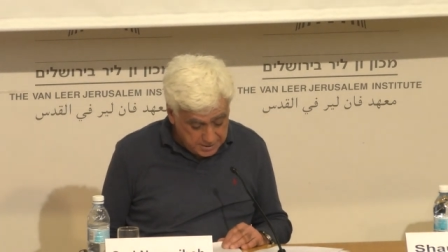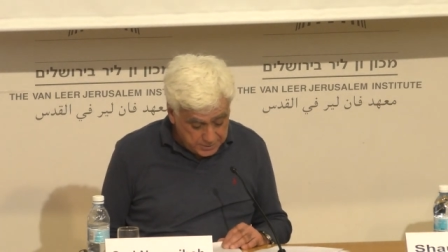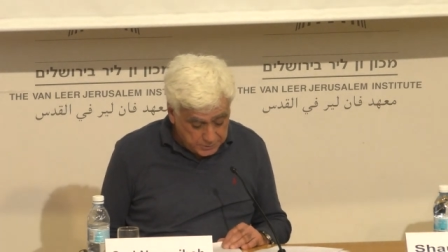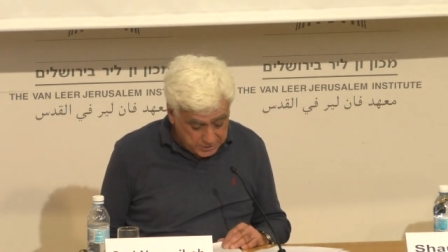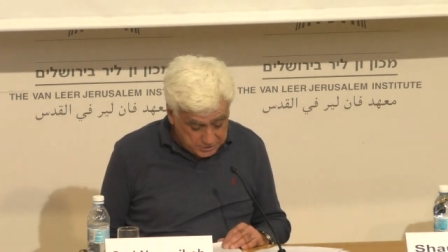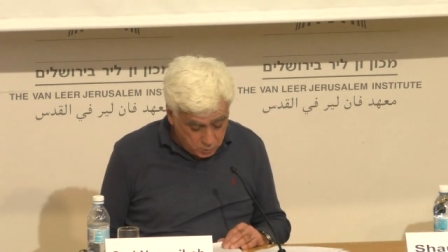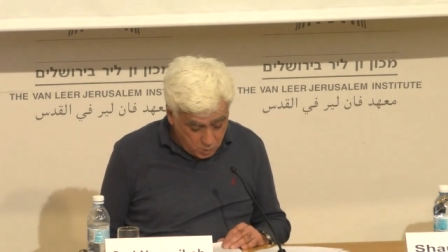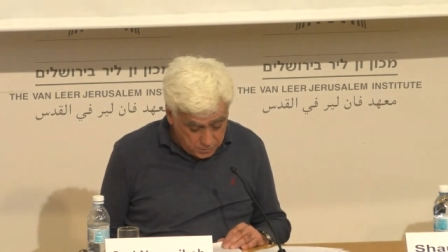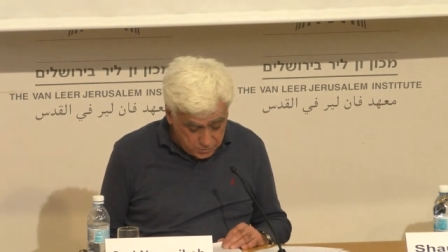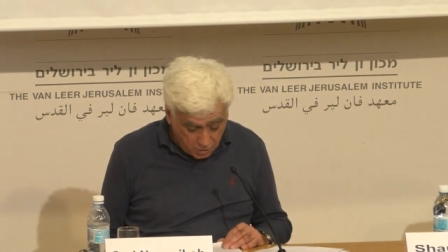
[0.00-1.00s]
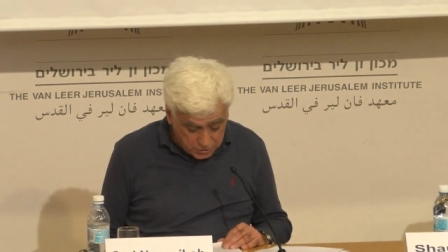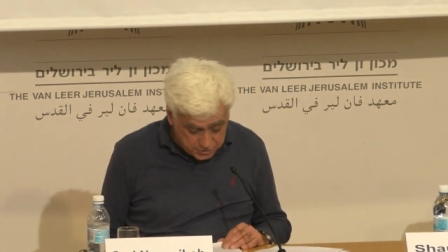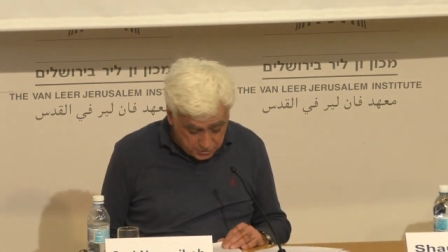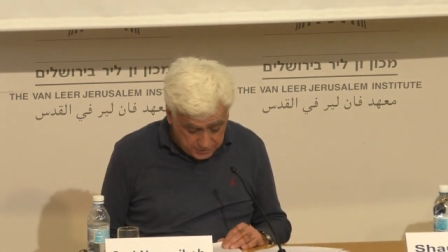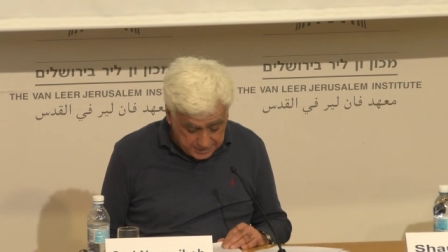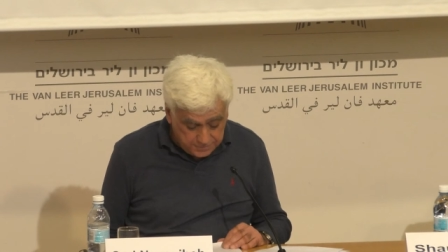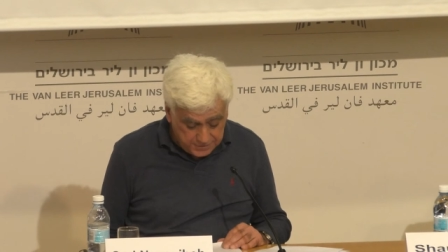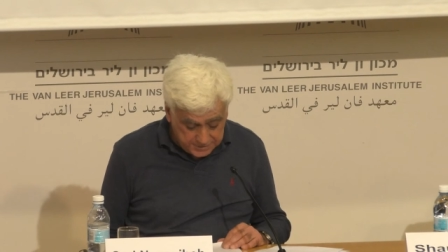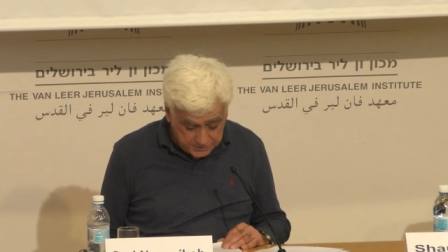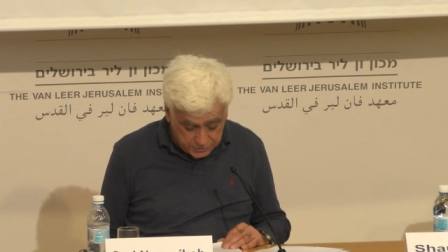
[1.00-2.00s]
that this would or should
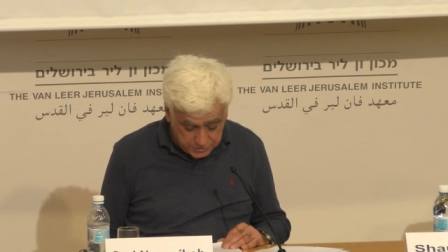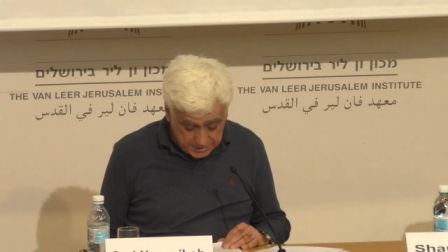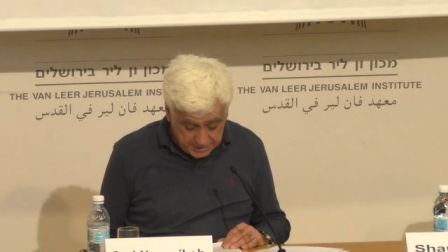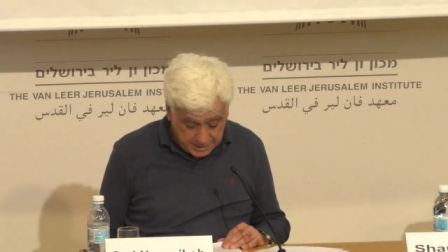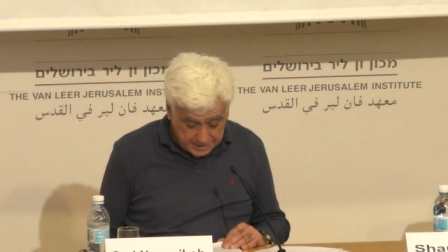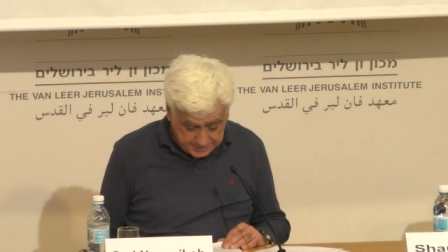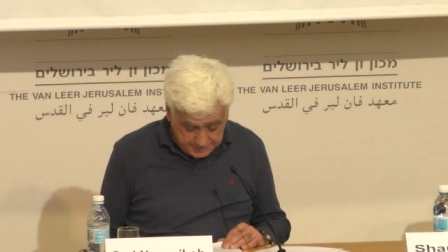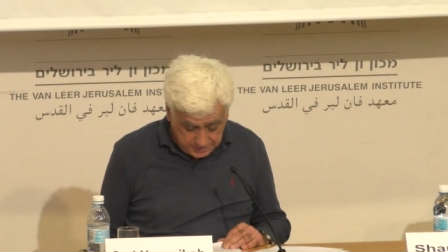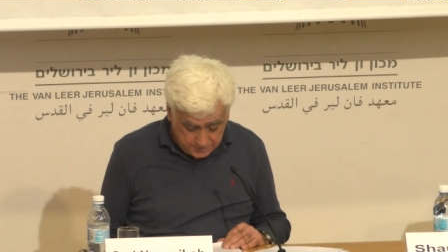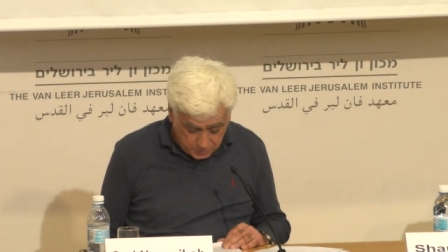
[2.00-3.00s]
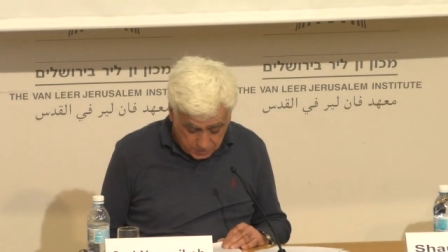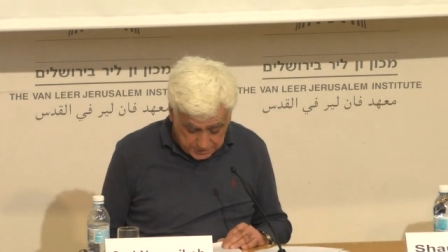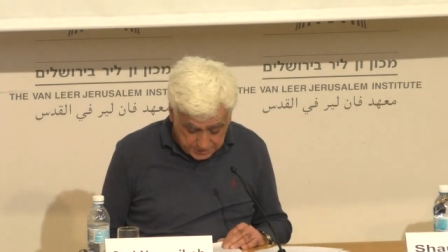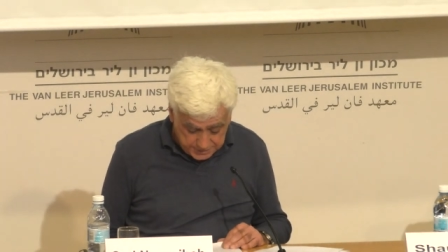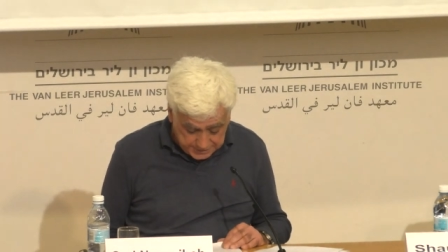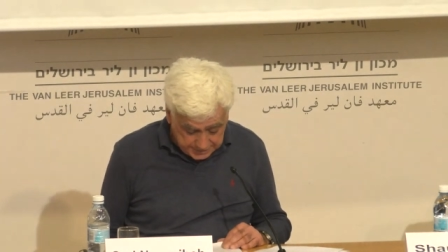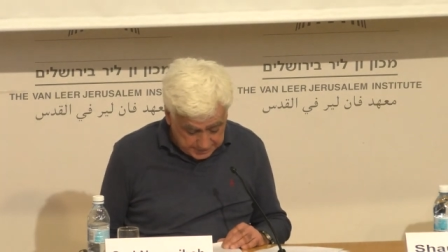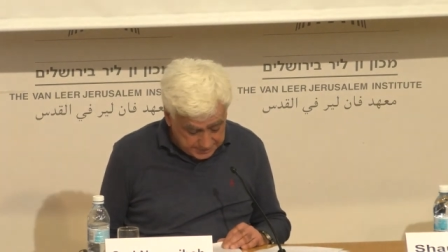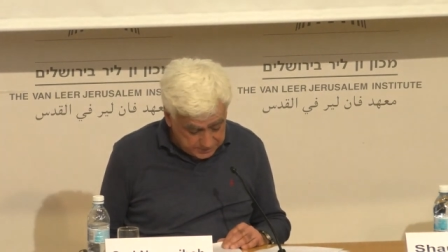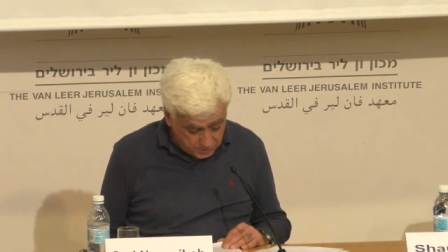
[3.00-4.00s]
envisage a sealed border in the
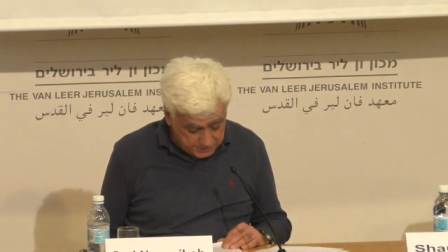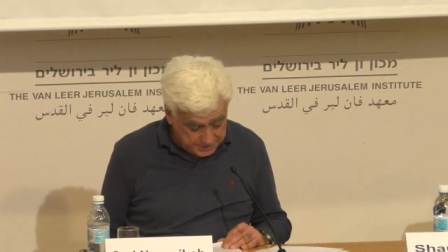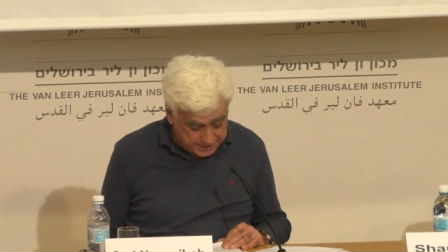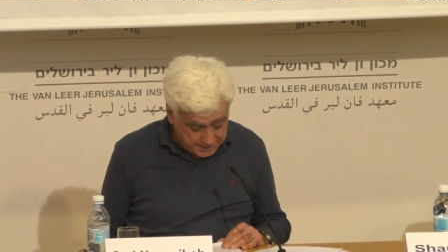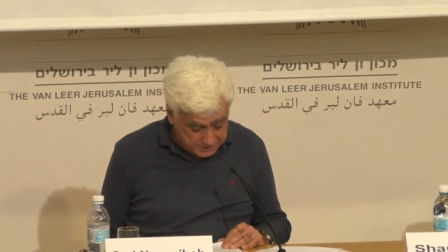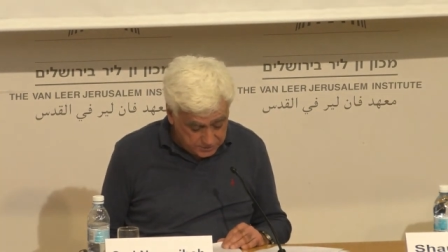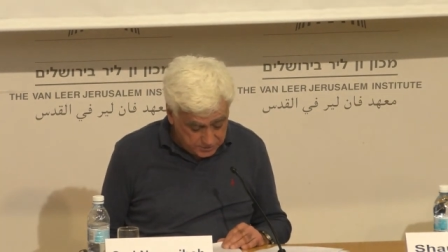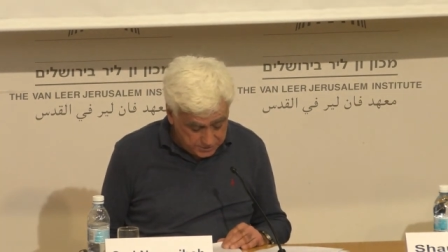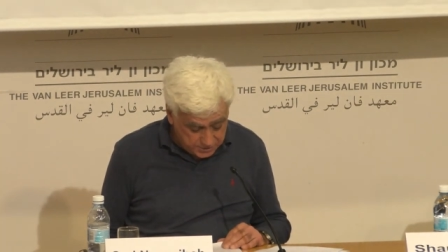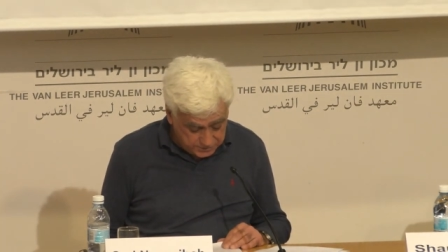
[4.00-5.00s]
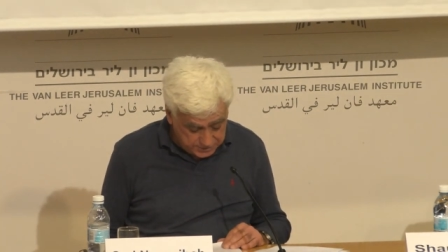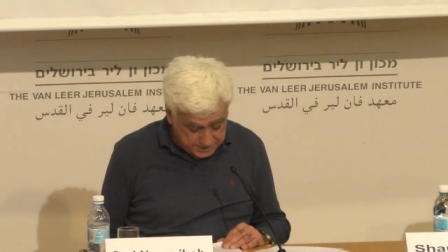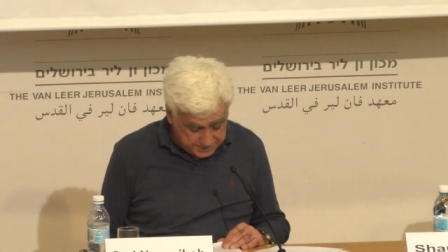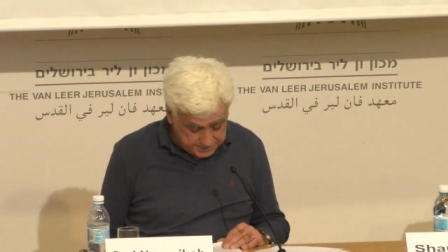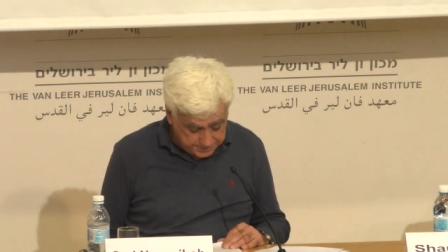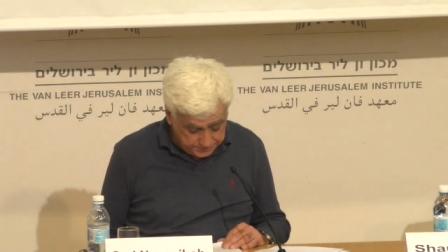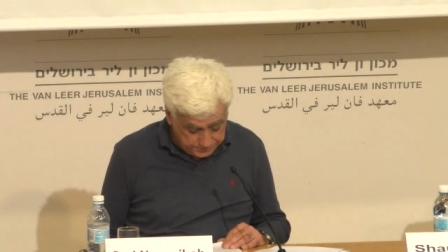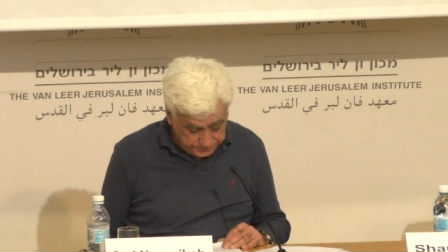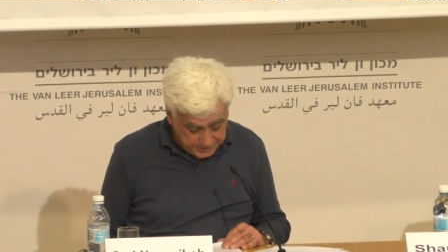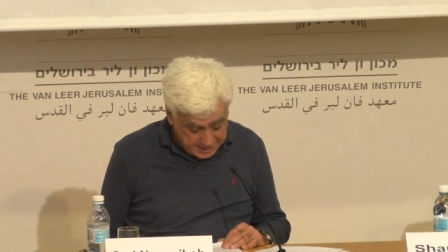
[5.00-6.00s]
city, as was the case during those years.
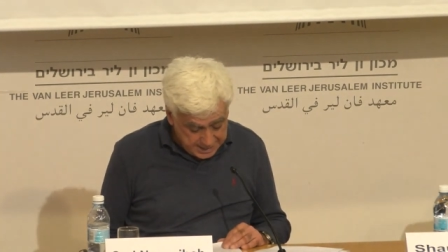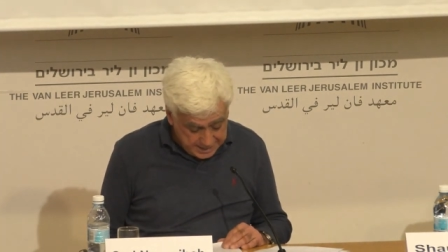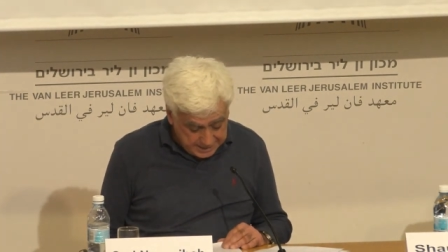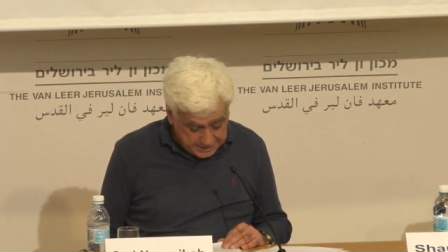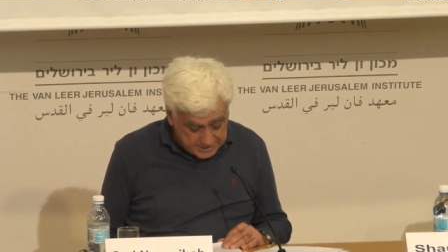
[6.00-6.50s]
It